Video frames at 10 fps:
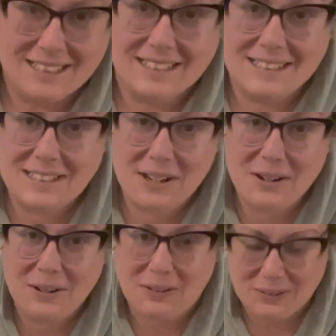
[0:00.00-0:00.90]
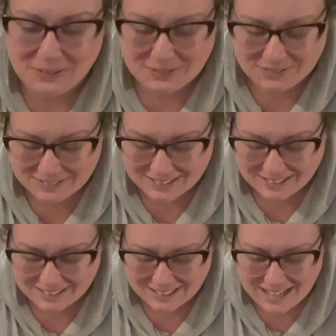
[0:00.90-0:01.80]
So,
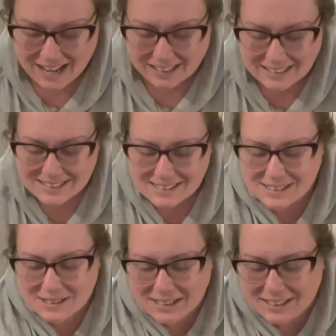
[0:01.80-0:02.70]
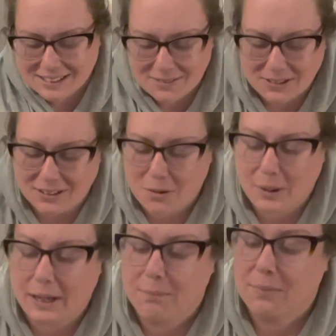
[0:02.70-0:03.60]
Atlas, come on, away.
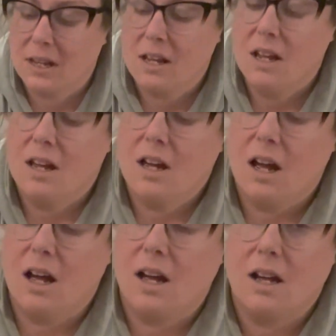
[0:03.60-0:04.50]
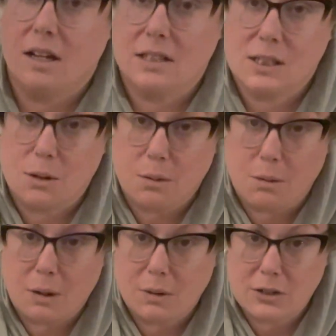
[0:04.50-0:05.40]
So
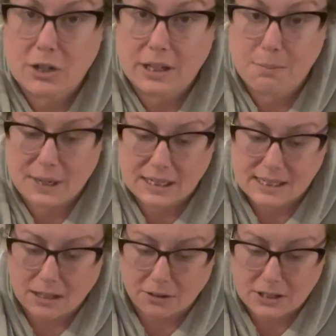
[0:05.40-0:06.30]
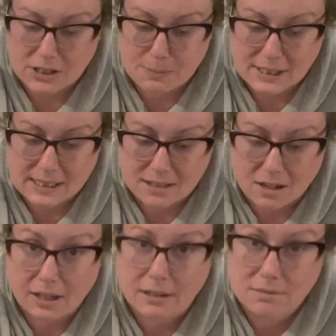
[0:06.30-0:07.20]
I want to try the pink celery just because I
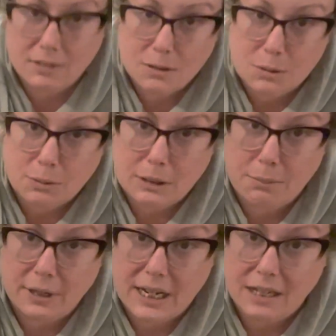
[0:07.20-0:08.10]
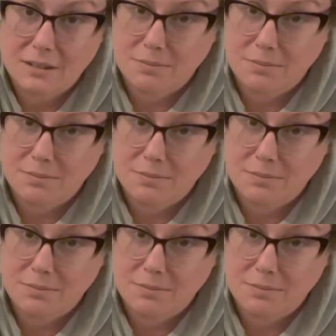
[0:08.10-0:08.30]
thought it was really pretty.